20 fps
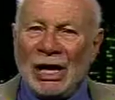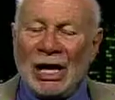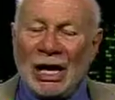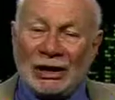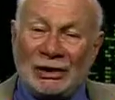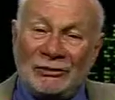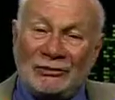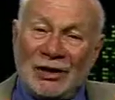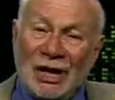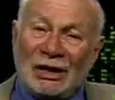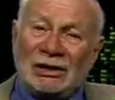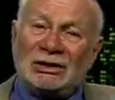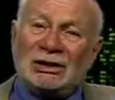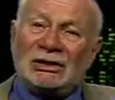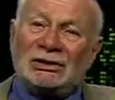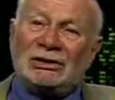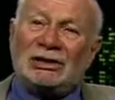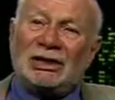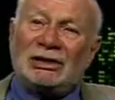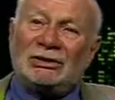And the fact
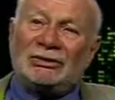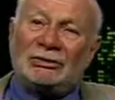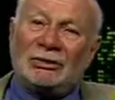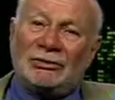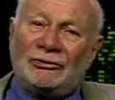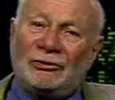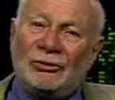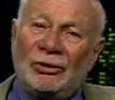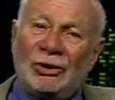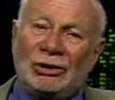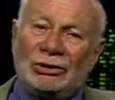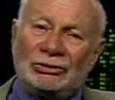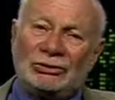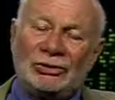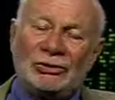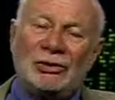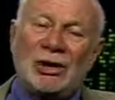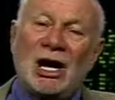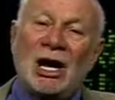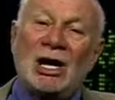is that there are
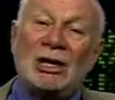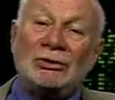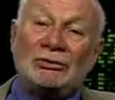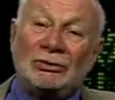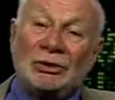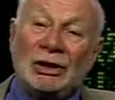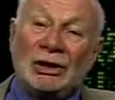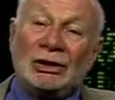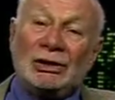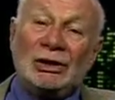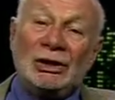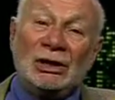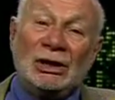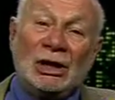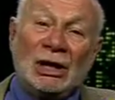4,200